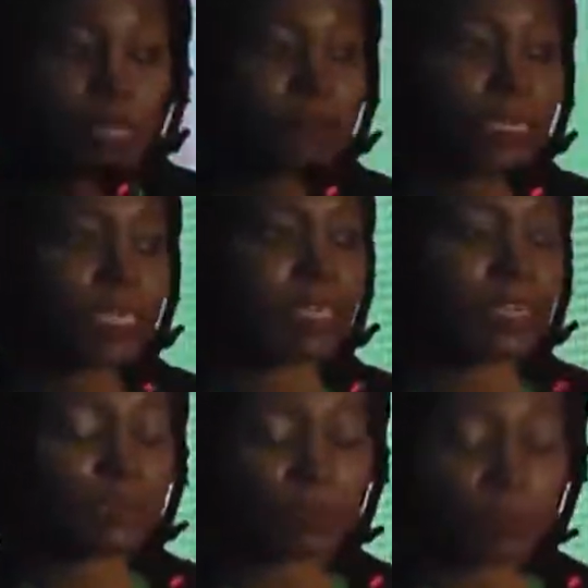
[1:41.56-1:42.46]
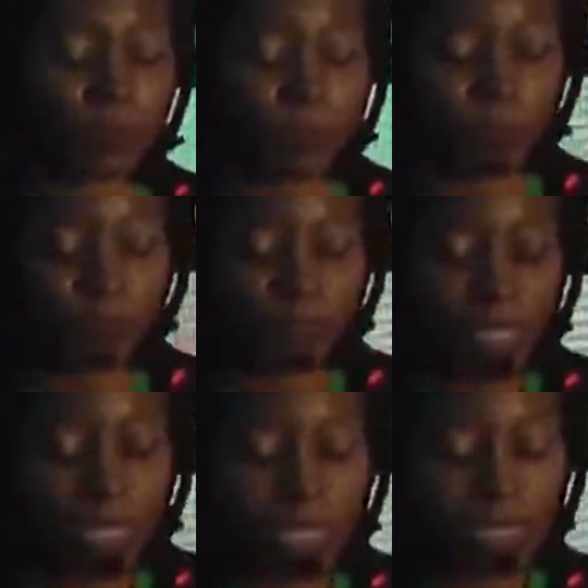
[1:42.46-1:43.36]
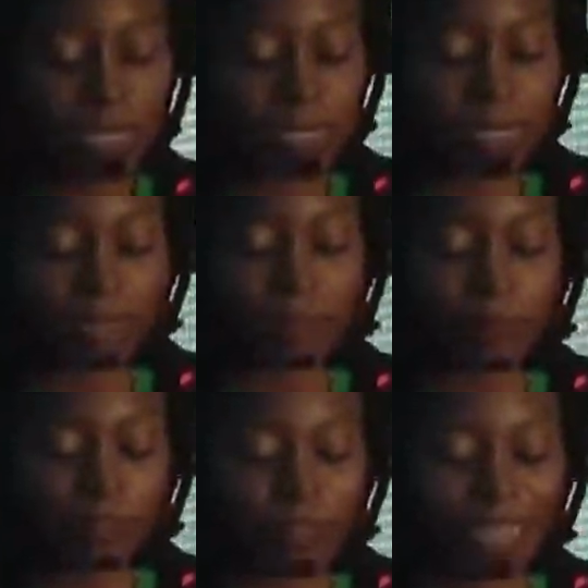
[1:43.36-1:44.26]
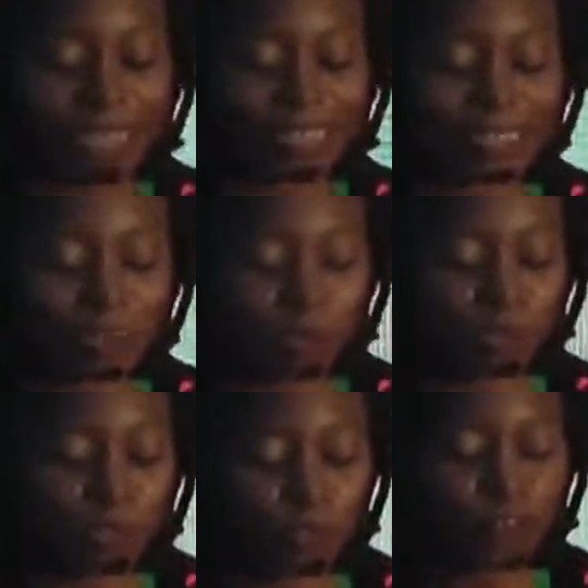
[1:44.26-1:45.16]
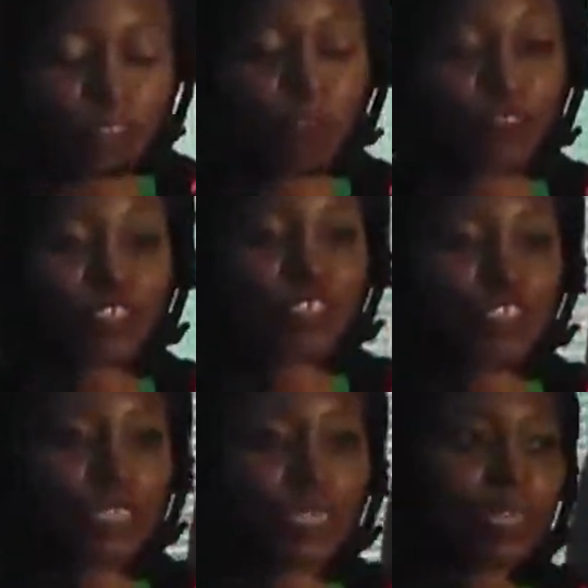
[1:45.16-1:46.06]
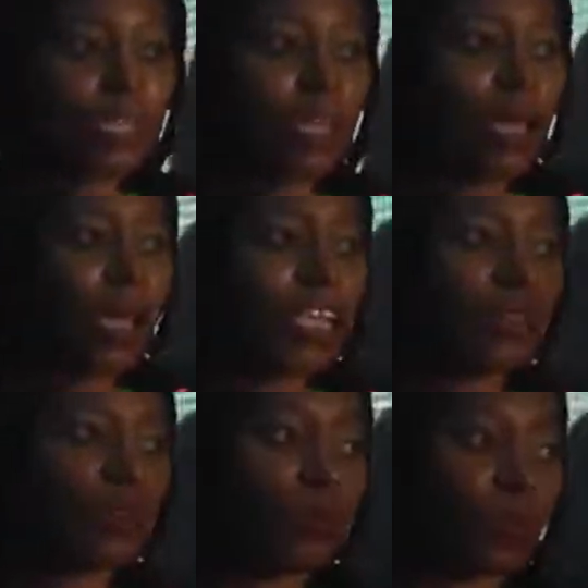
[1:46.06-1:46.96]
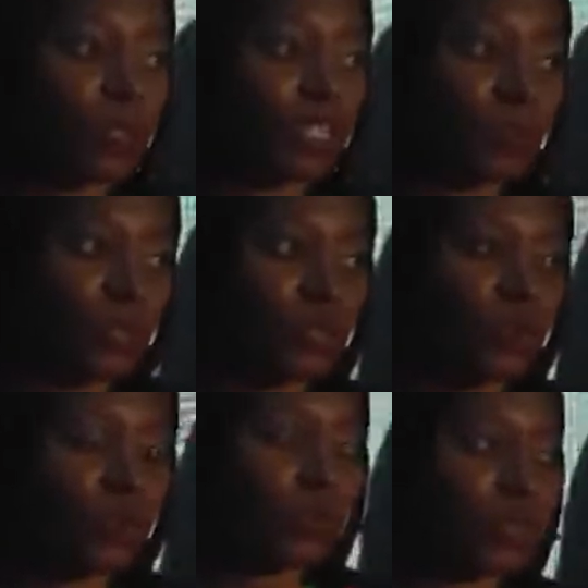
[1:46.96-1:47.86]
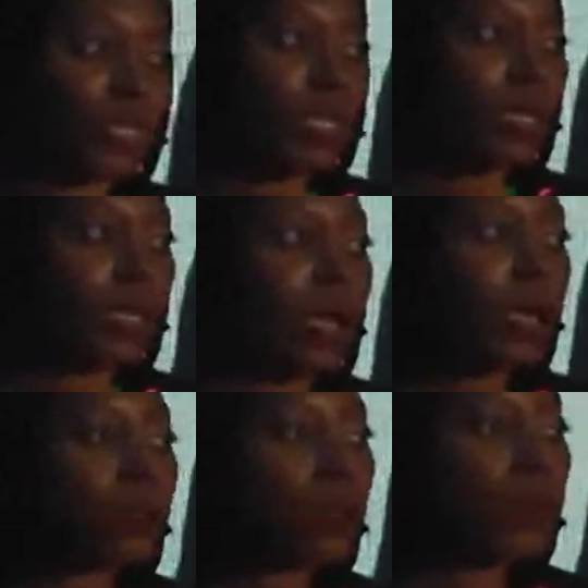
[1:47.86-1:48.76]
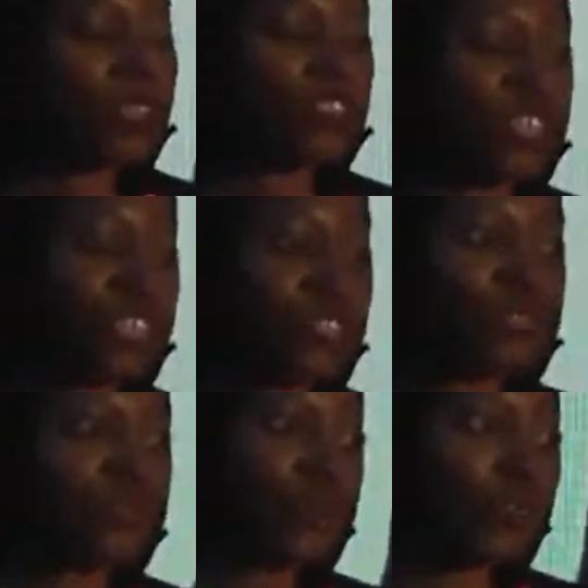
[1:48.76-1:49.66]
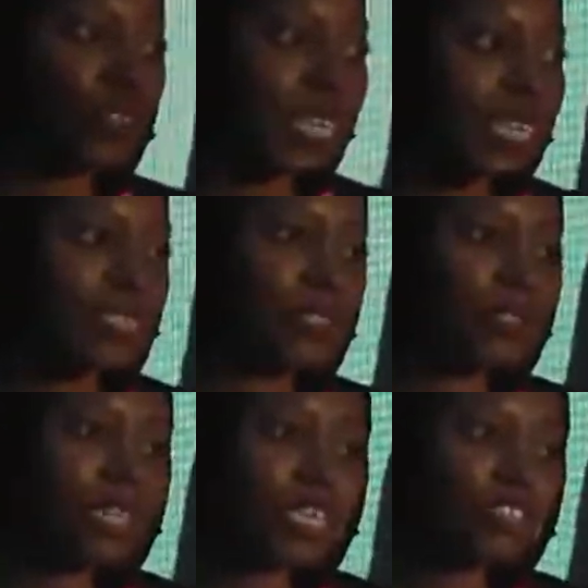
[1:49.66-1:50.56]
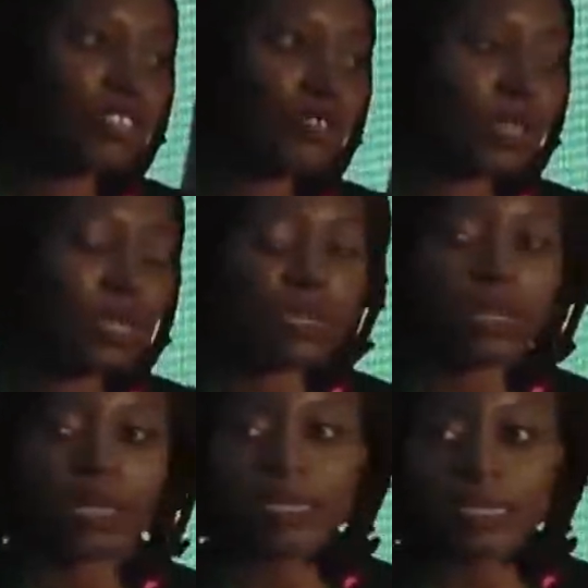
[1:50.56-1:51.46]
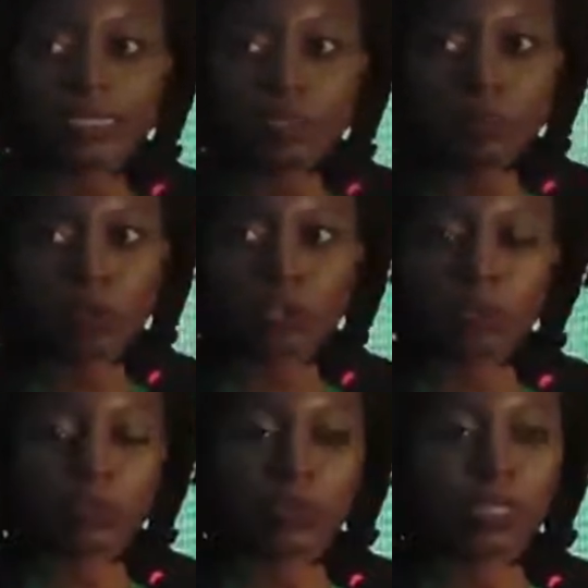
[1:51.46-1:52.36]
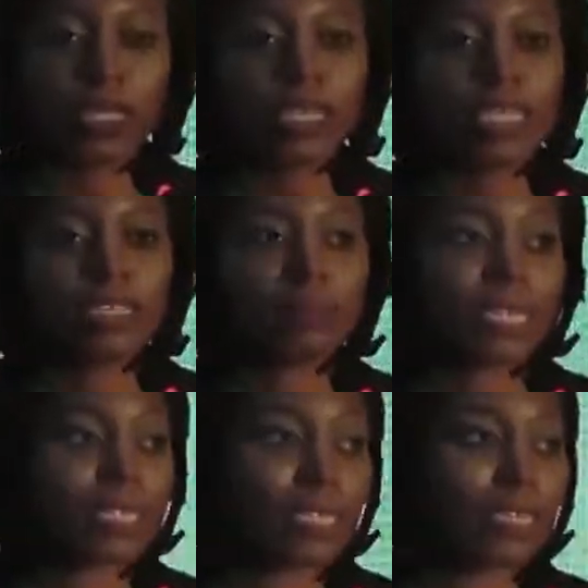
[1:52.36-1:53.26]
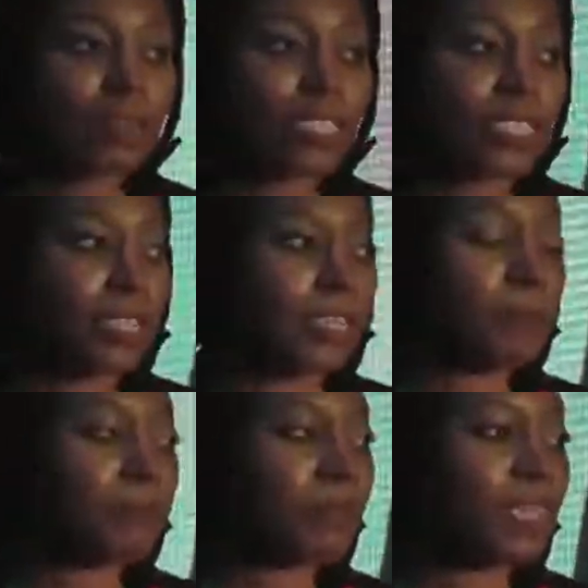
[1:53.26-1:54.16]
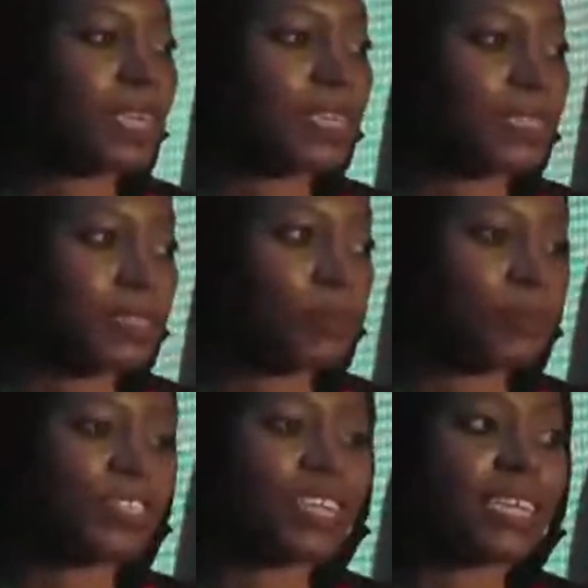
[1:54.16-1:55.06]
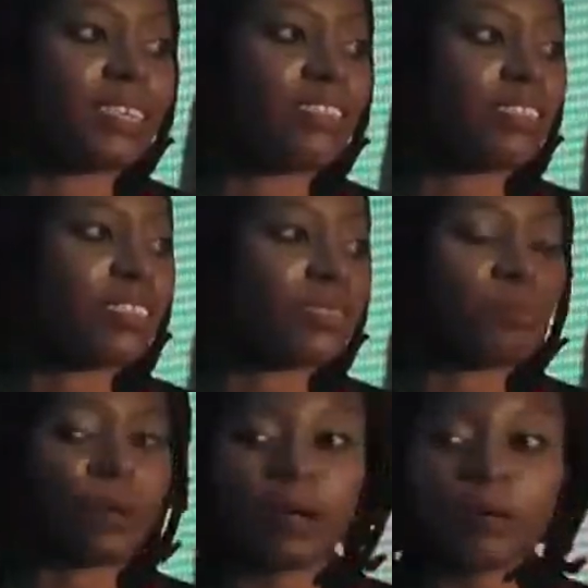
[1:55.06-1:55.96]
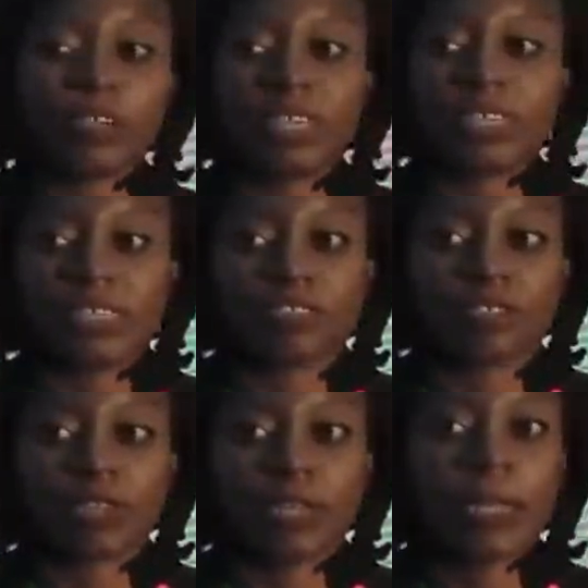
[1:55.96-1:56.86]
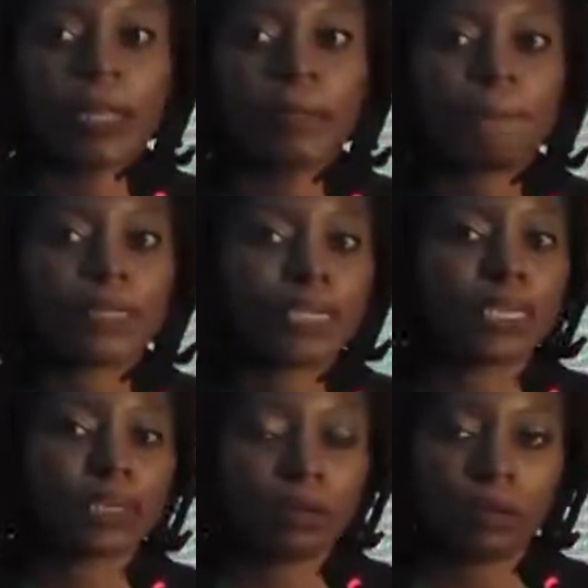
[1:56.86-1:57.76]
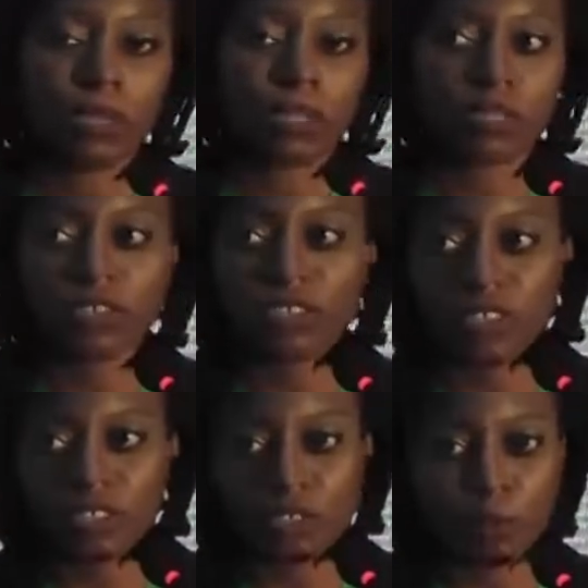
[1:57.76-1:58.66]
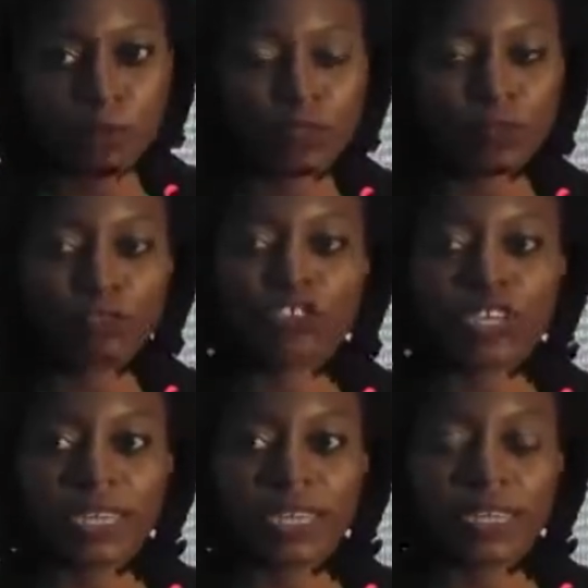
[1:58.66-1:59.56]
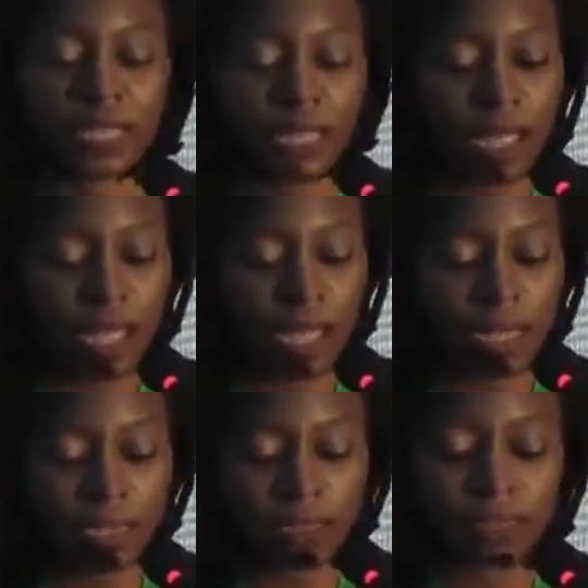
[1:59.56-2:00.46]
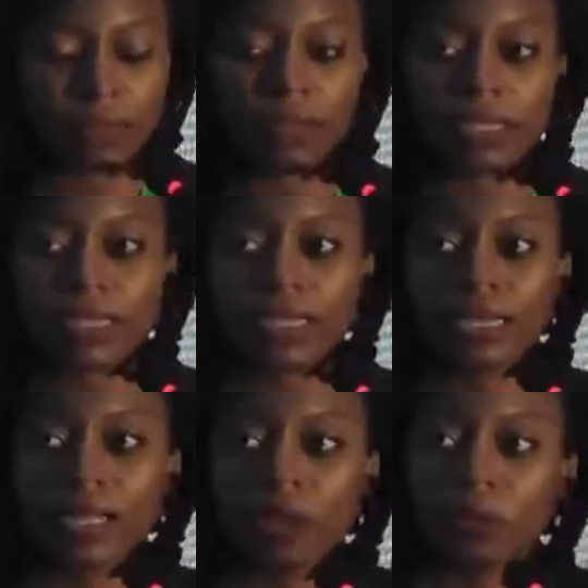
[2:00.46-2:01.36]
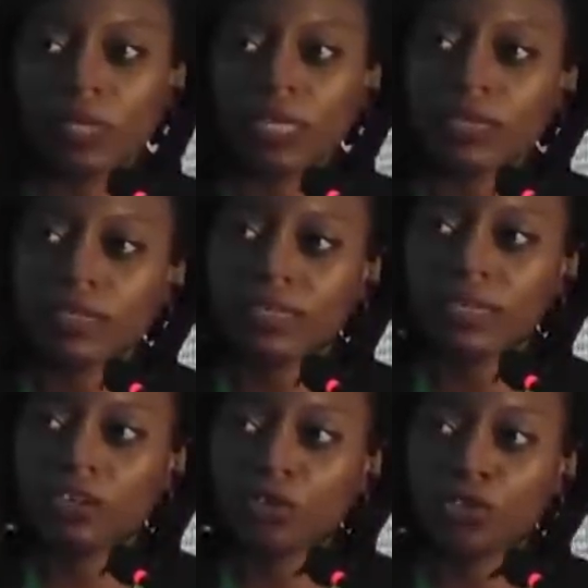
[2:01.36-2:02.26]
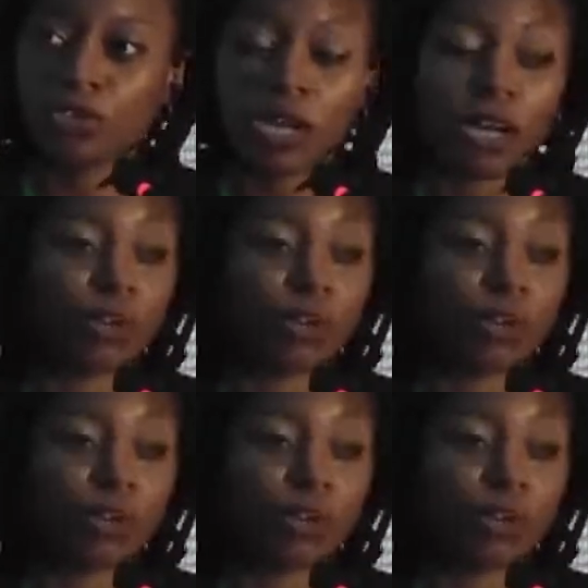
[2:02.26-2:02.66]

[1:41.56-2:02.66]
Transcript: by Engr Jumoke is that we've had a lot of innovation in the world, across the world. And what we're trying to do is bring it into Nigeria. And it is possible. It may take us time. Yes, there will be challenges, power, etc. But it's not going to stop us from trying and seeing how we can tailor to our